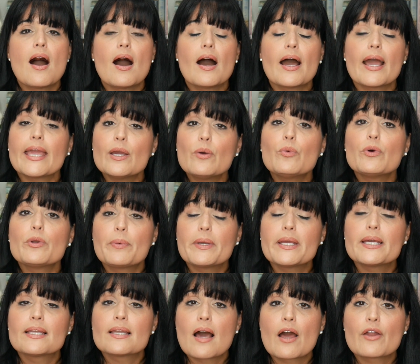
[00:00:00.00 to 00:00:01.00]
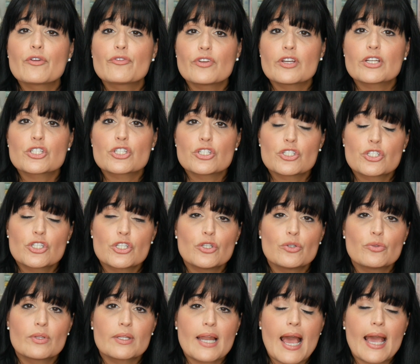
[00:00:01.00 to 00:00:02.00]
it would be a nonfiction
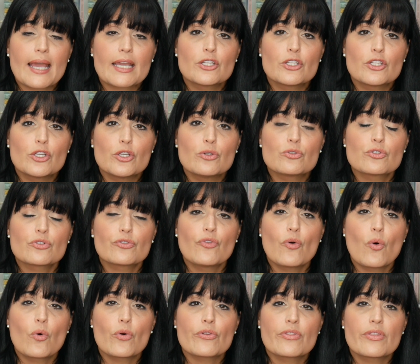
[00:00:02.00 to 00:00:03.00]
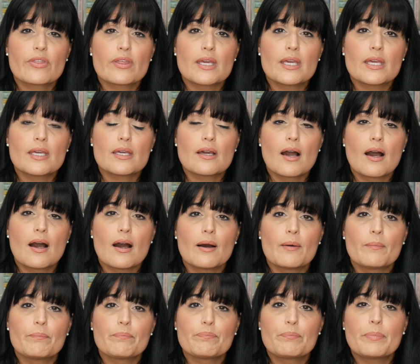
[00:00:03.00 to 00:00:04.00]
too that I could use for the
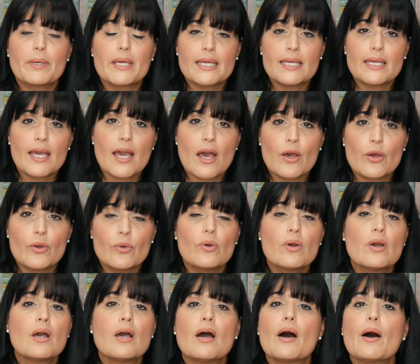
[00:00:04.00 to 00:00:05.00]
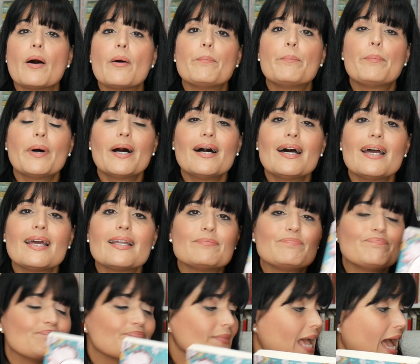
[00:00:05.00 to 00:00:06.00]
bingo. But
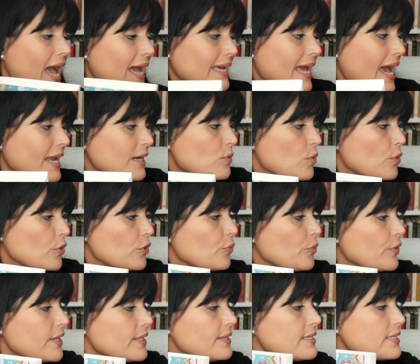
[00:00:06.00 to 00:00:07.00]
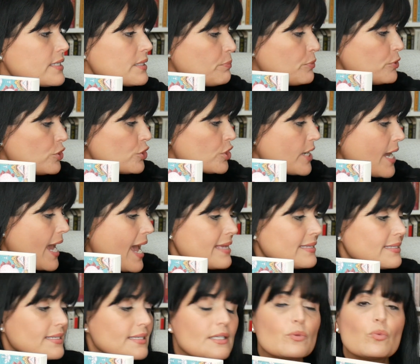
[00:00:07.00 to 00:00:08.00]
I kind of want to read this Butch
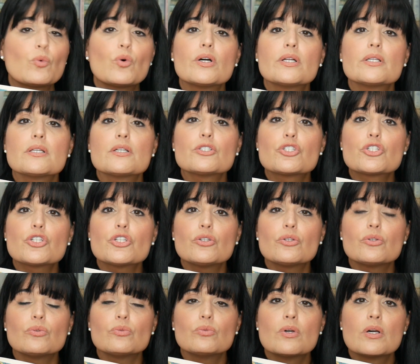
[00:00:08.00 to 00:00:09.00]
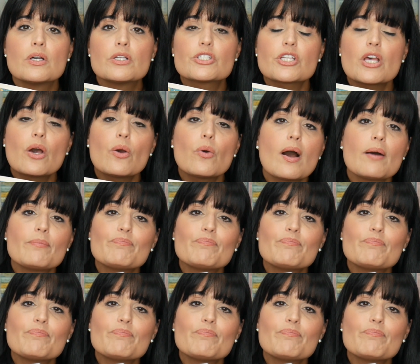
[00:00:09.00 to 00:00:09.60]
Cassidy one too. So